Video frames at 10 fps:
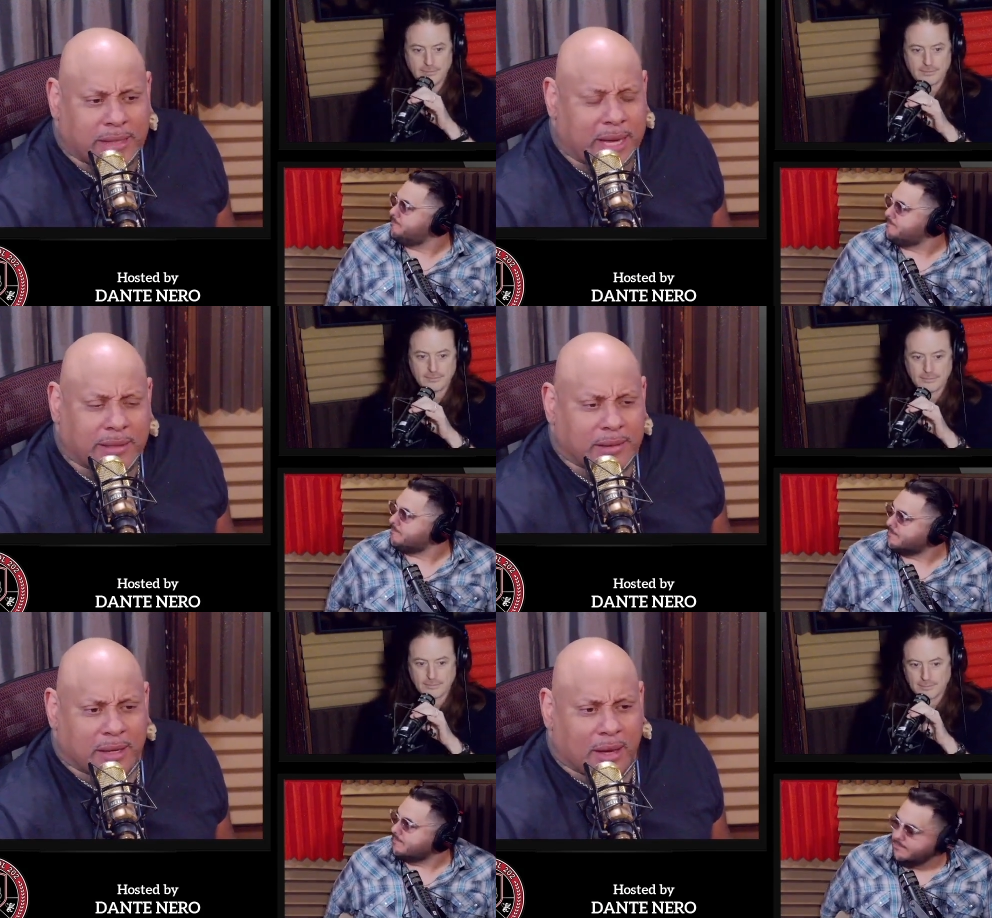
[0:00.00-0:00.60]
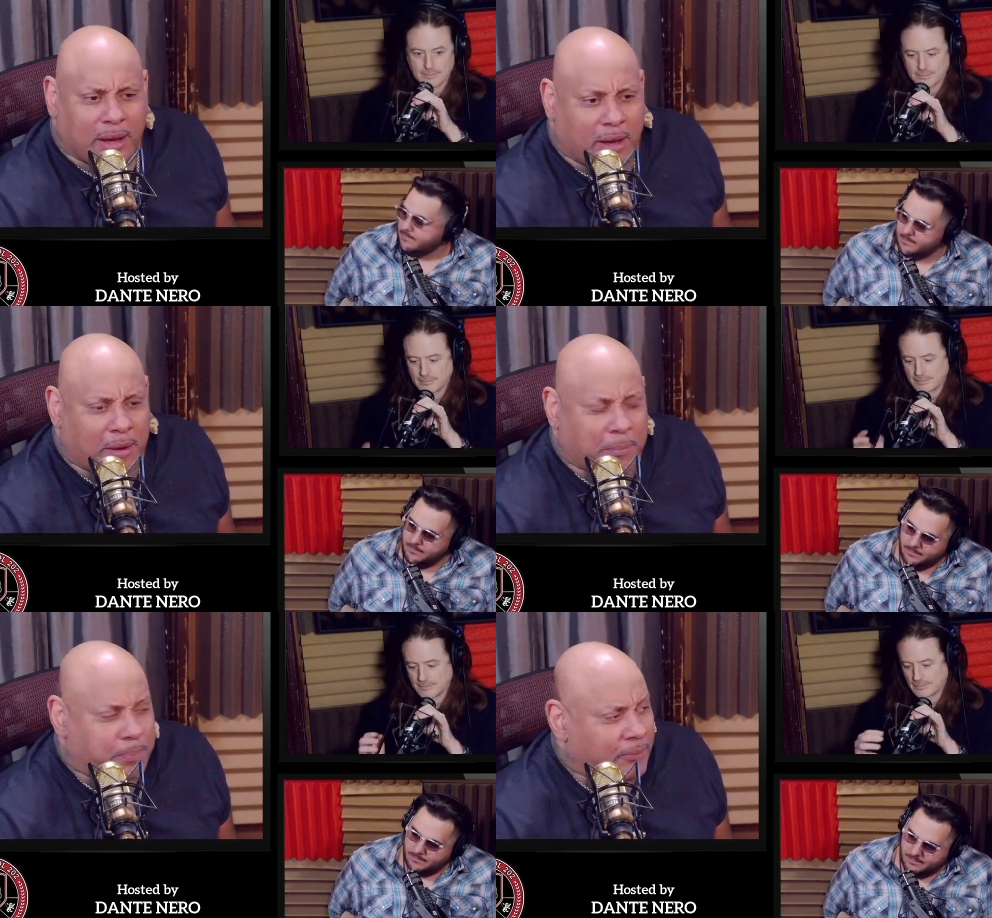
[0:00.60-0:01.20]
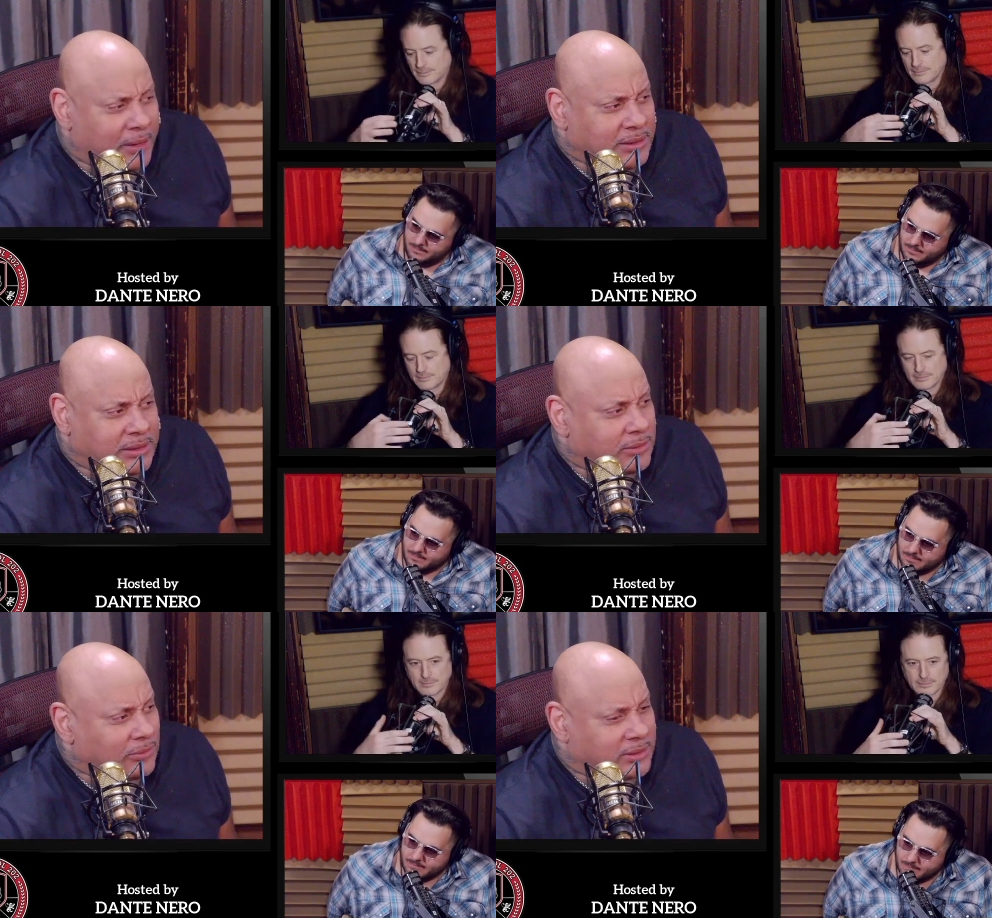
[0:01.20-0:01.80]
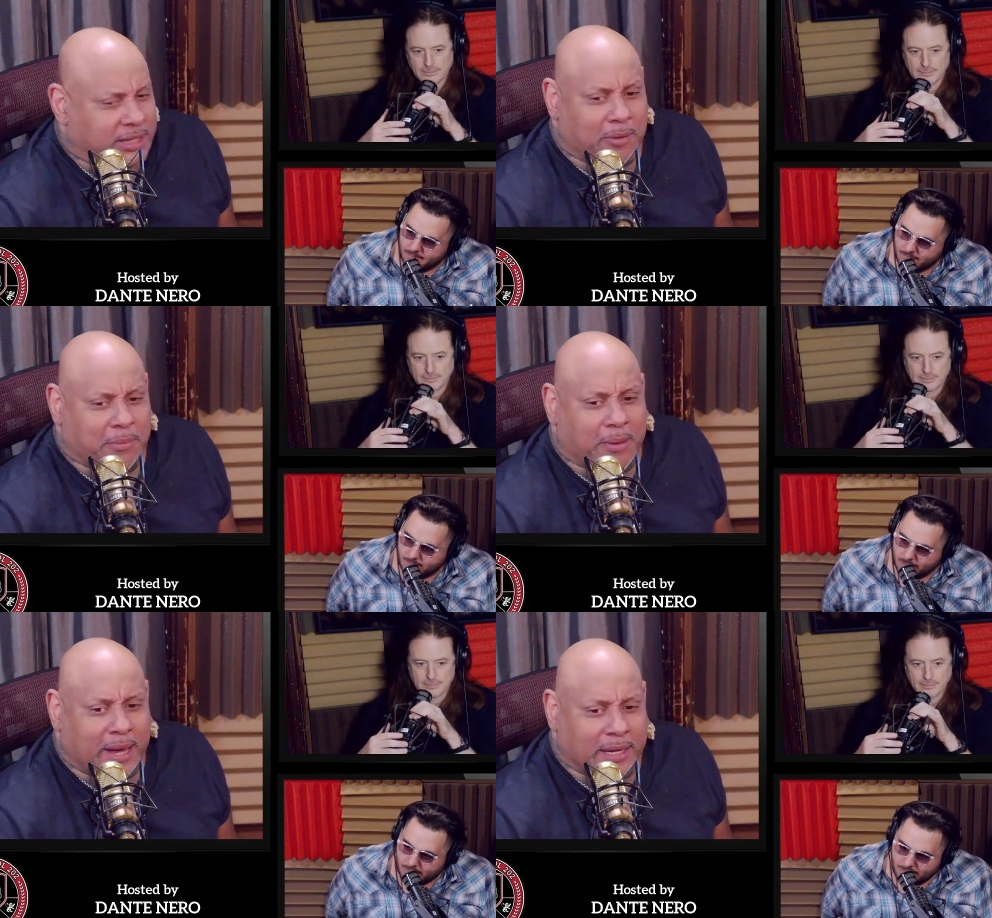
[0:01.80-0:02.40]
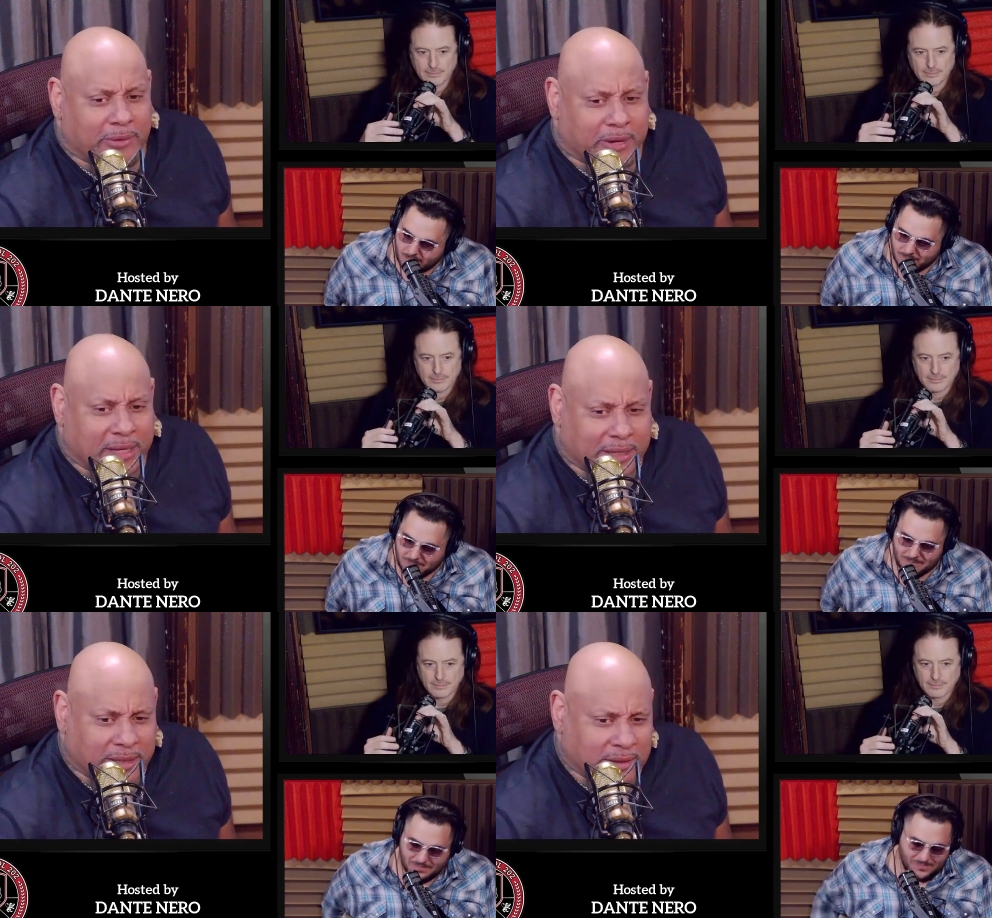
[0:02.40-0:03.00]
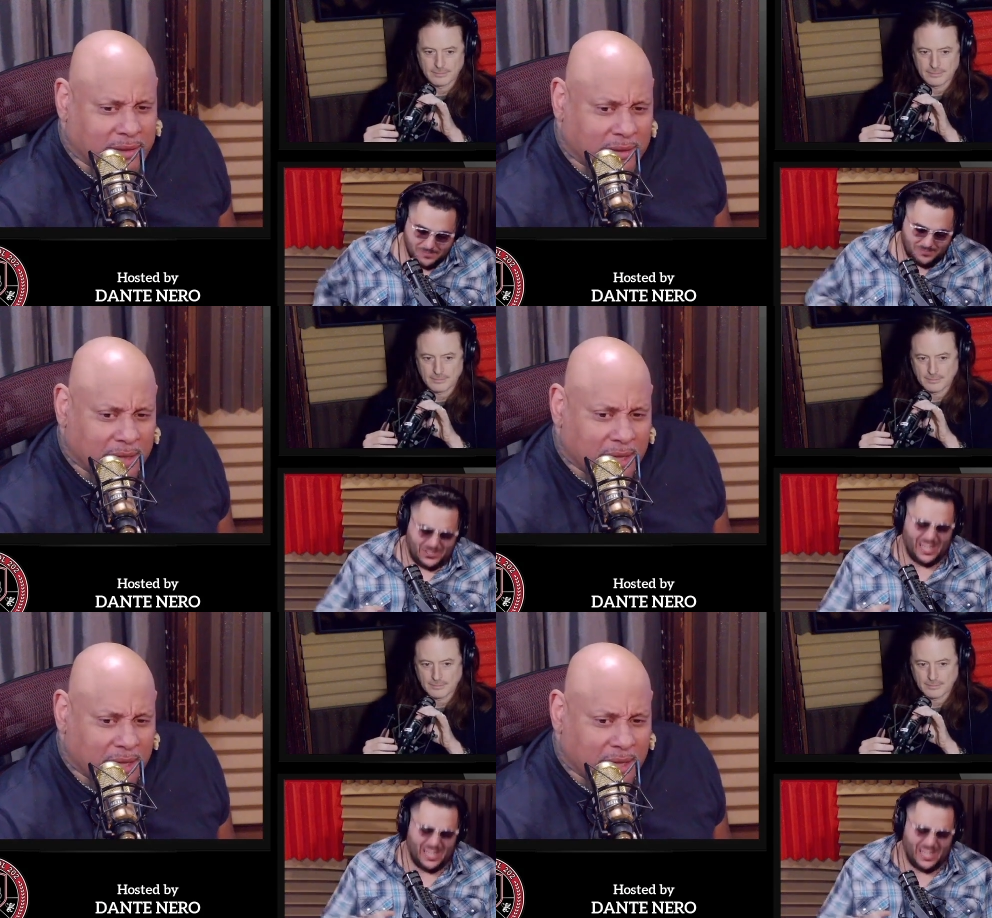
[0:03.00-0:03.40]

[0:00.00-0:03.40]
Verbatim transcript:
Speaker 1: that um, Prince was killed by Hillary Clinton